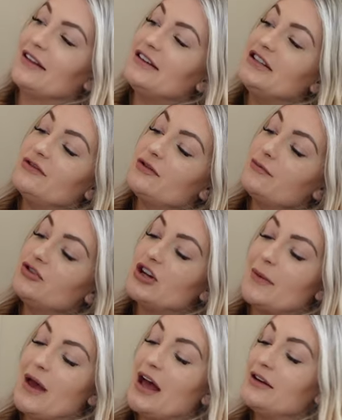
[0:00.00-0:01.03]
This is from
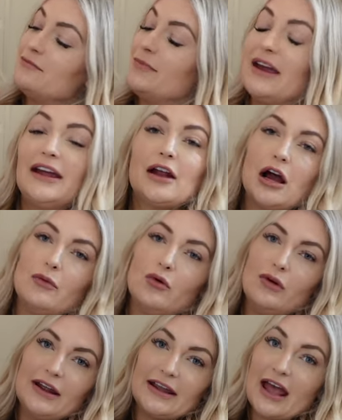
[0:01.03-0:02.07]
Gem and Bean. I
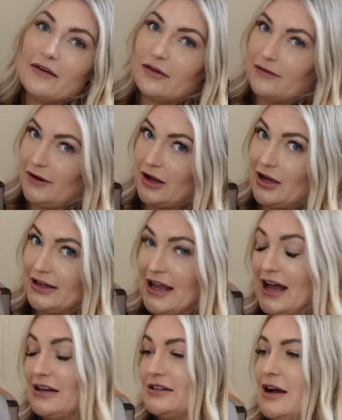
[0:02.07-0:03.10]
will link everything I
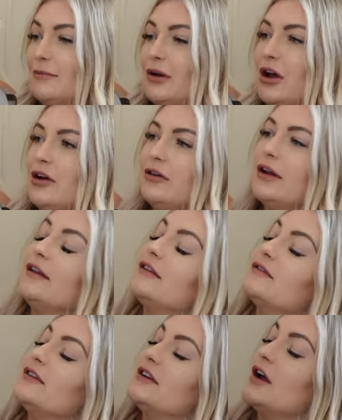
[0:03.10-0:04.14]
can down below in
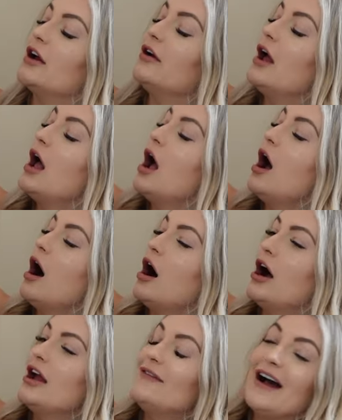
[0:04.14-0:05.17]
this video.
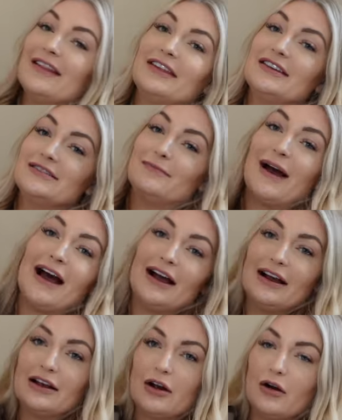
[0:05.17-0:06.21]
I've had this
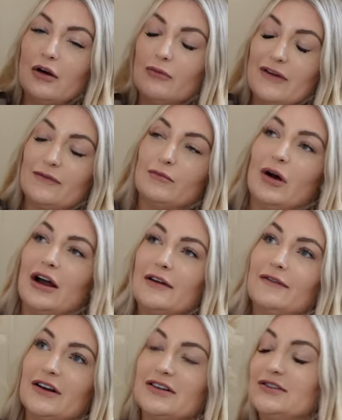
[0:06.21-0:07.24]
bag with my
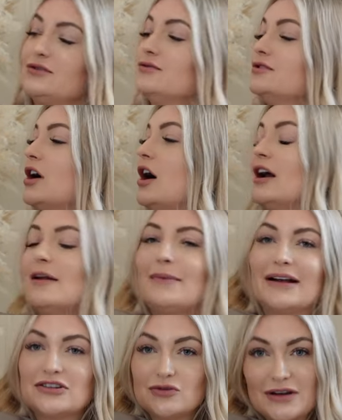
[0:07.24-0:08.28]
first daughter Isla
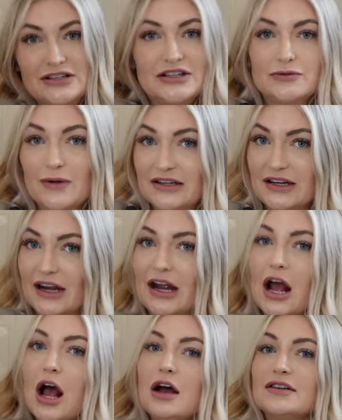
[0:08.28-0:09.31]
back in 2020.
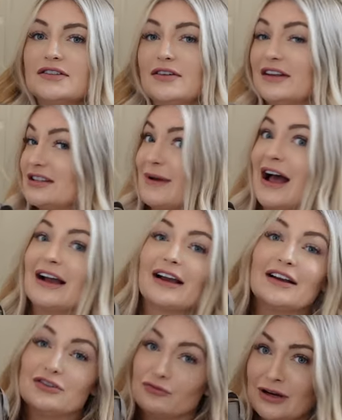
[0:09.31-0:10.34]
So this bag
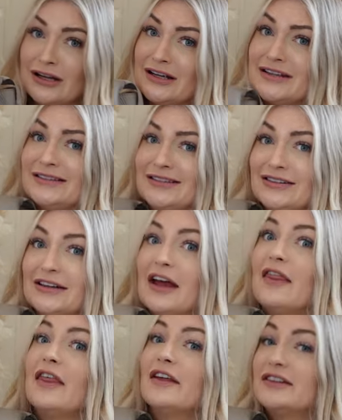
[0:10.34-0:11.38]
has really stood
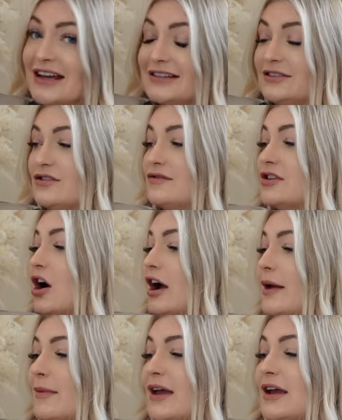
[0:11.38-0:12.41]
the test of
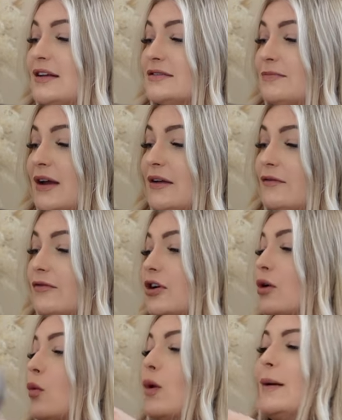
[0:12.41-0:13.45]
time. It's been
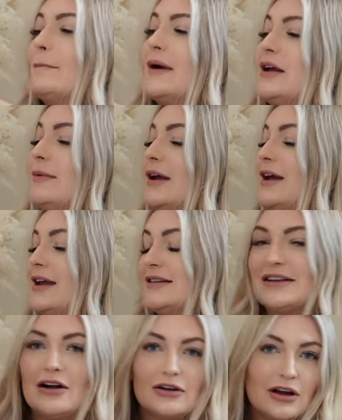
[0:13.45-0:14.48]
through one baby,
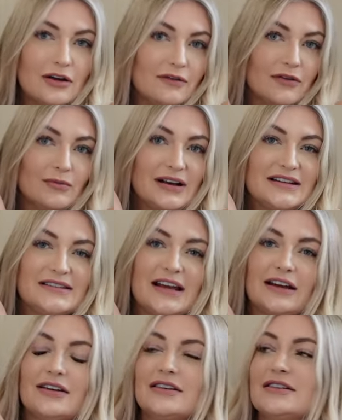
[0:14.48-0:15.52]
it's now going through my
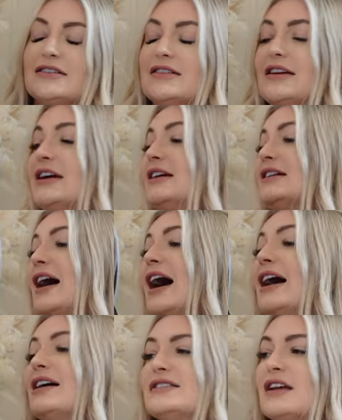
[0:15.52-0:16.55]
second. It
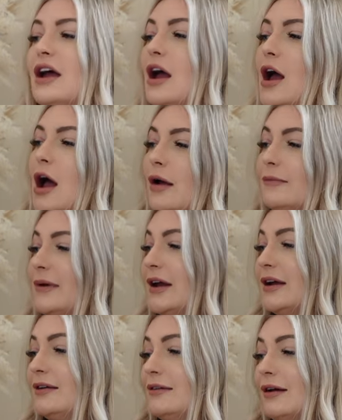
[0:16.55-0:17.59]
has
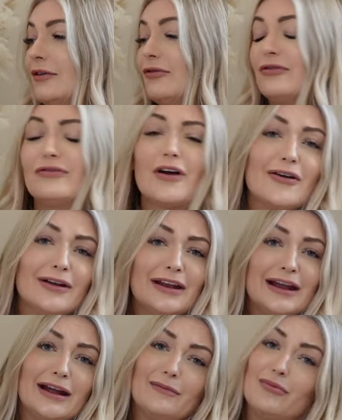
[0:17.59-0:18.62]
been thrown
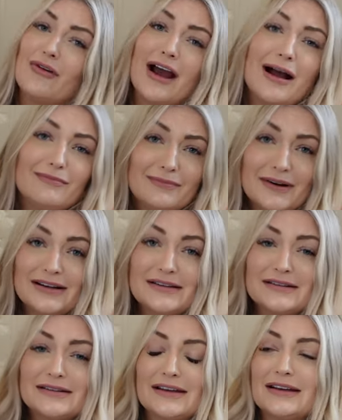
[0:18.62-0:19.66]
in pram
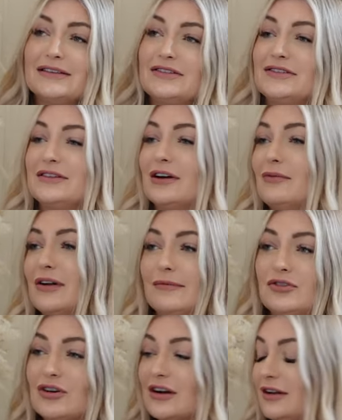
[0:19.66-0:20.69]
baskets, you know, when
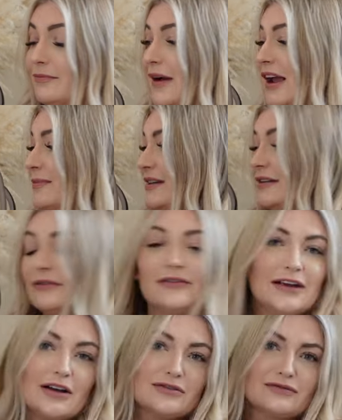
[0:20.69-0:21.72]
I'm juggling baby and
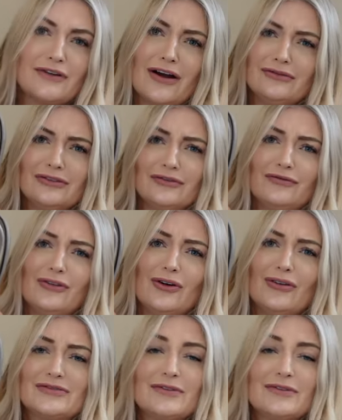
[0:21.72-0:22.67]
everything else, thrown on the floor.